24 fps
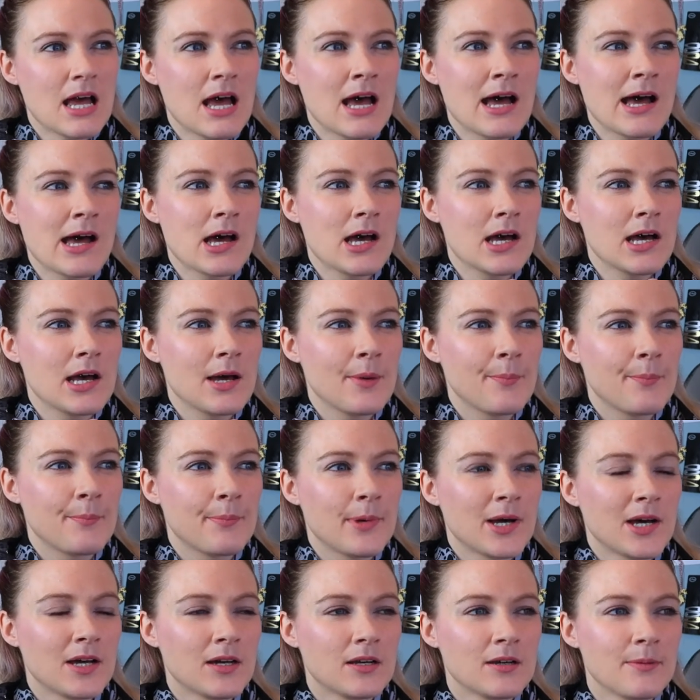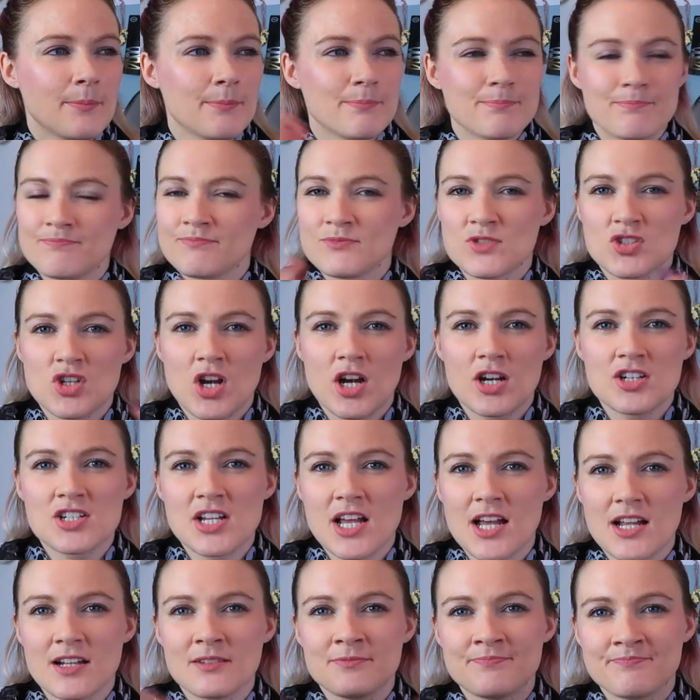shower
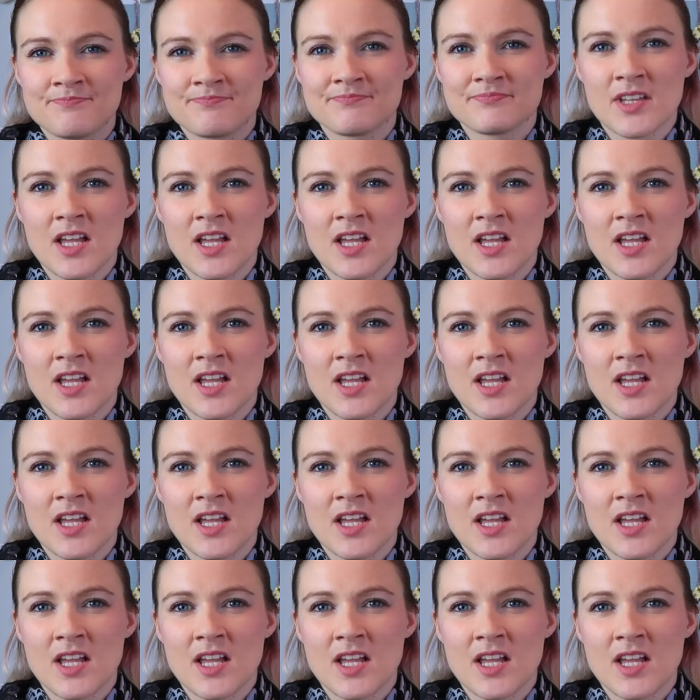gel,